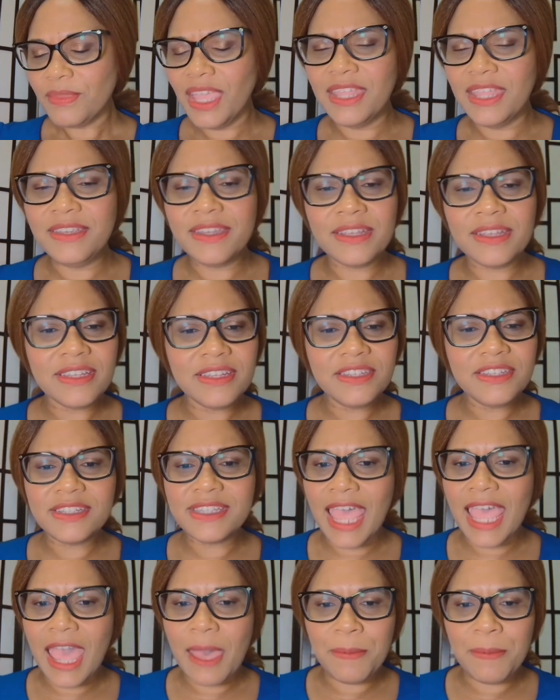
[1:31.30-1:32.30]
It doesn't
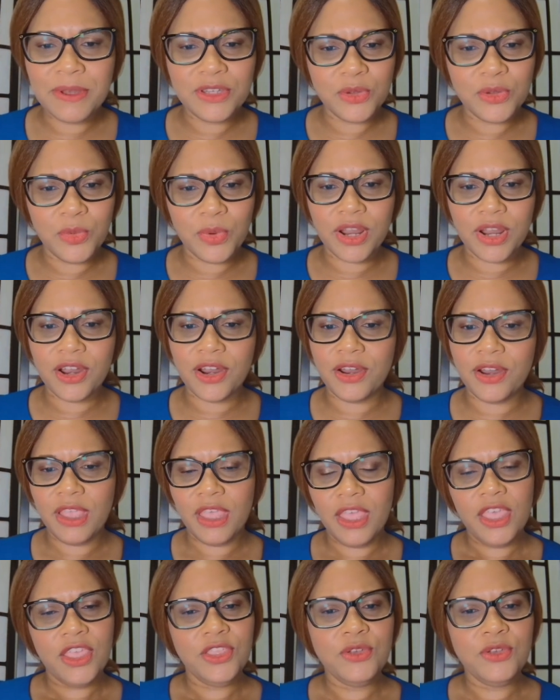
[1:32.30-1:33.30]
just happen to where
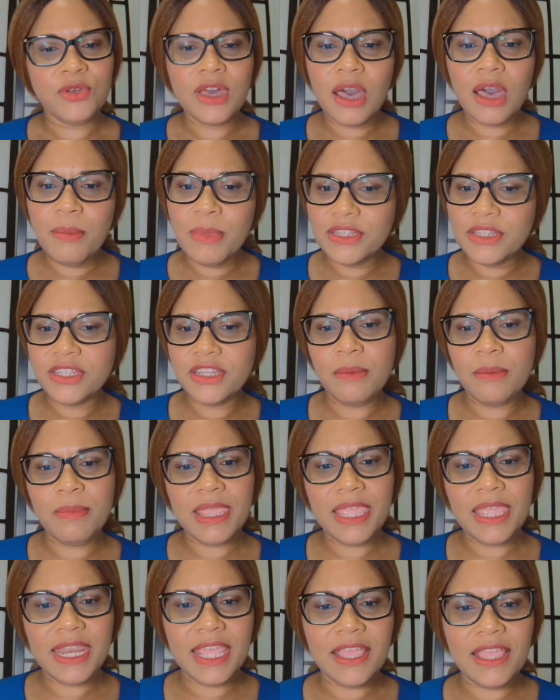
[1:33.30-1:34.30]
you come into the
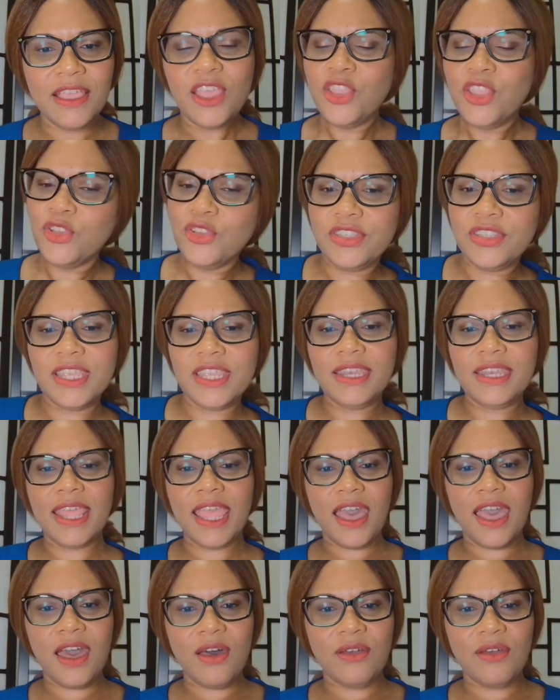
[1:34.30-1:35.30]
meeting, you sit
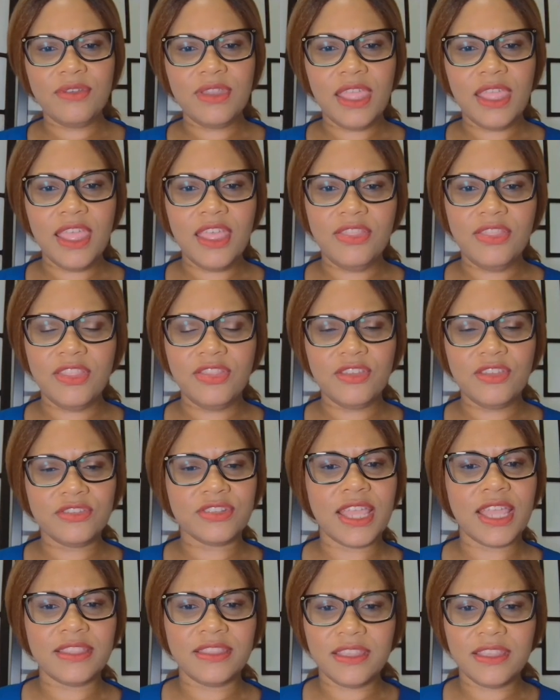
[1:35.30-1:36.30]
down, and then
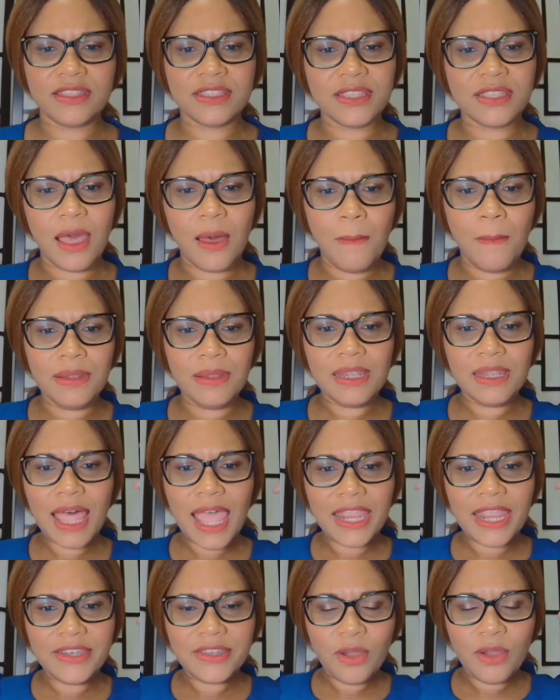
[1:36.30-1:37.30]
there's like this
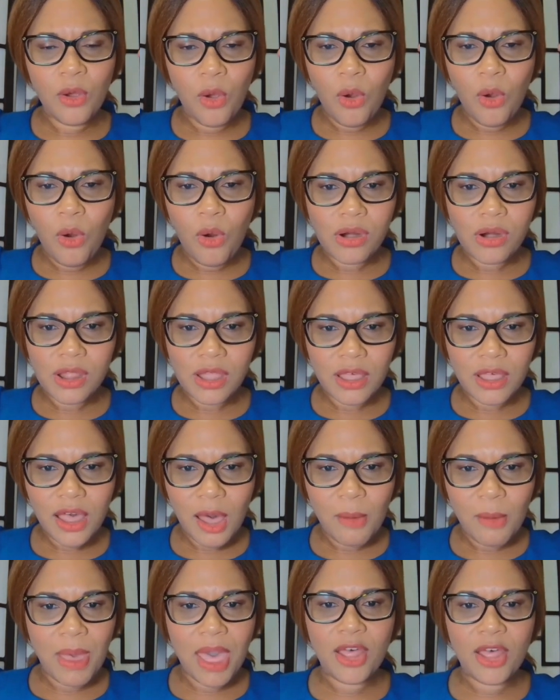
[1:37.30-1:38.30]
light aura
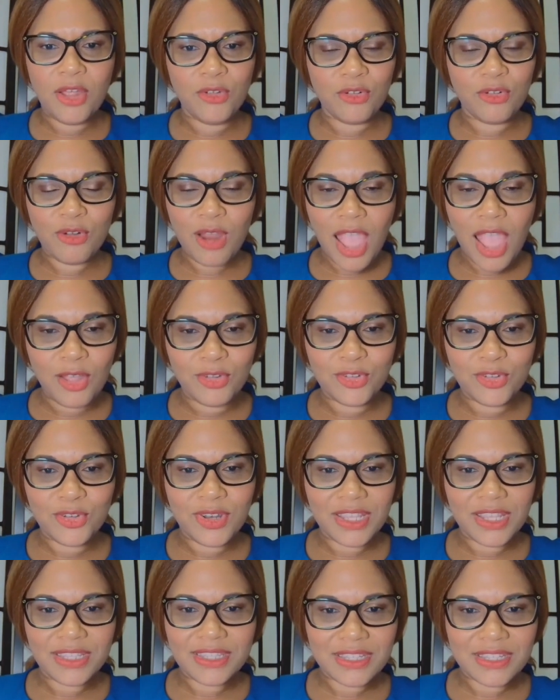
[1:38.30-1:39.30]
about around you
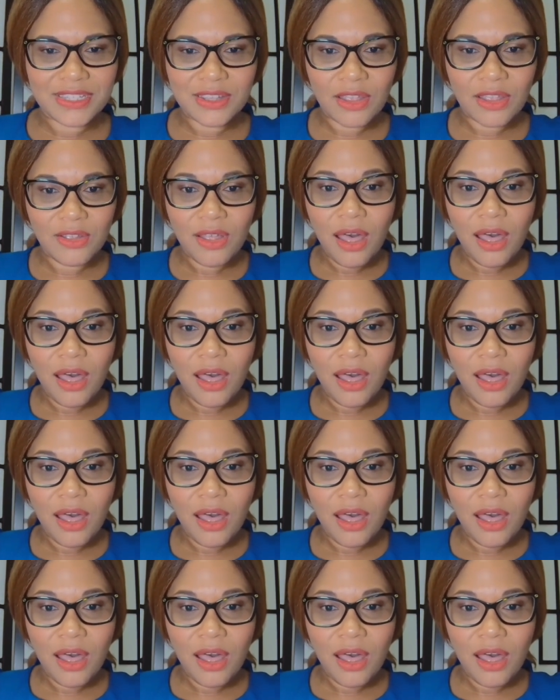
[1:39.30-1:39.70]
that just